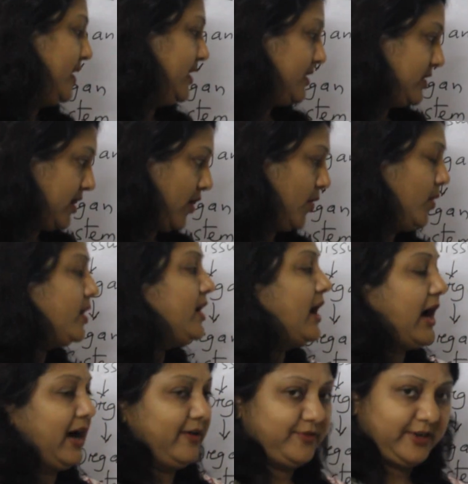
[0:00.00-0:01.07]
Now
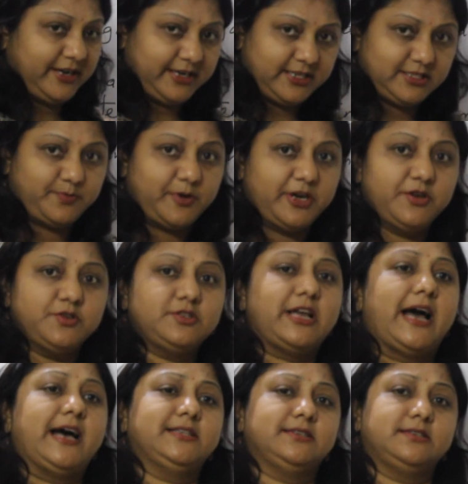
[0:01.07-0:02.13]
after it is produced,
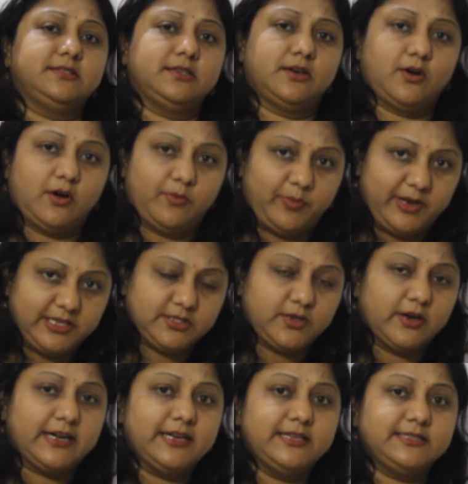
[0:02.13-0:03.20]
as it is a complex
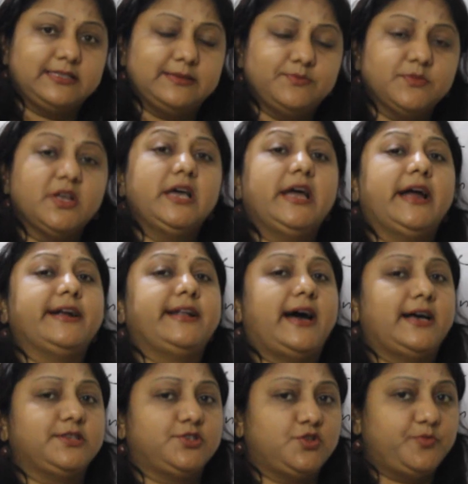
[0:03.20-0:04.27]
organism, it
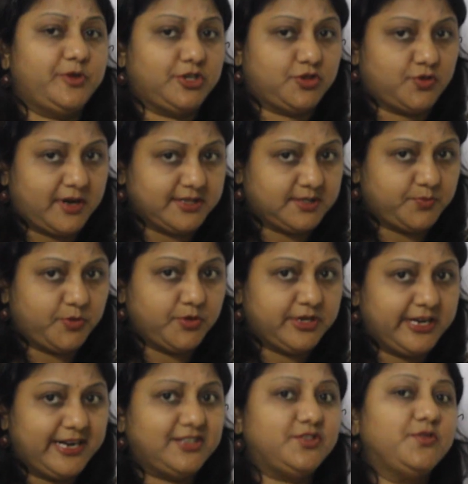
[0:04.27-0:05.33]
has to be
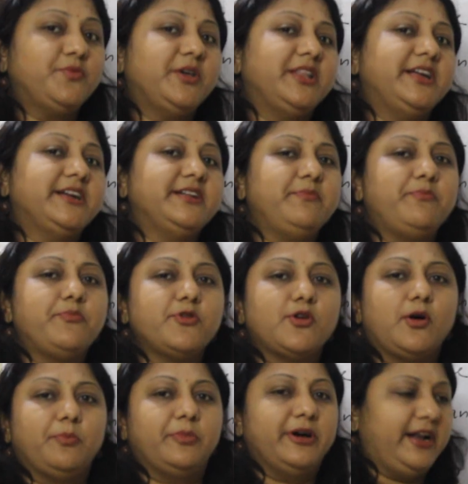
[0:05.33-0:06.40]
transported, so we need a
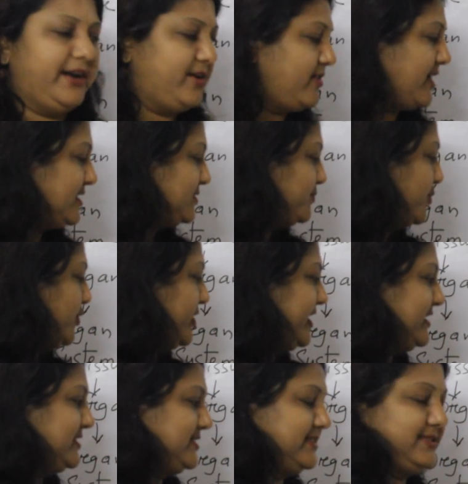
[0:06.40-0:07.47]
proper
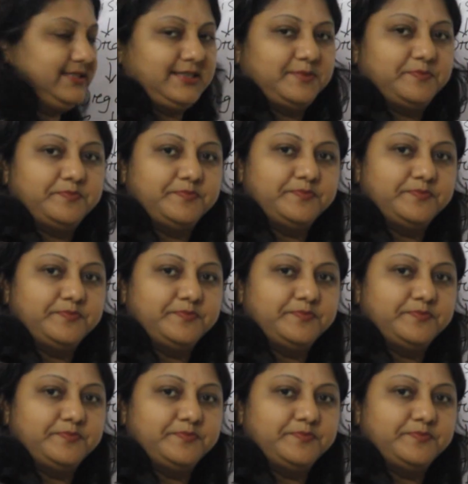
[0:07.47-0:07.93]
transporting system.